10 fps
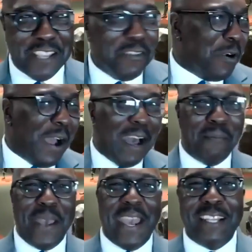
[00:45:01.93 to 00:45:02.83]
You know,
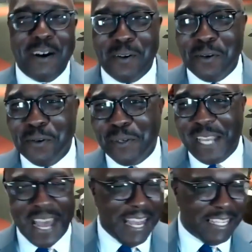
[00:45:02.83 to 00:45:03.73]
I'm at home,
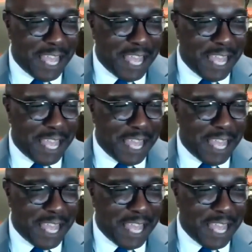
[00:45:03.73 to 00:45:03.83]
guys.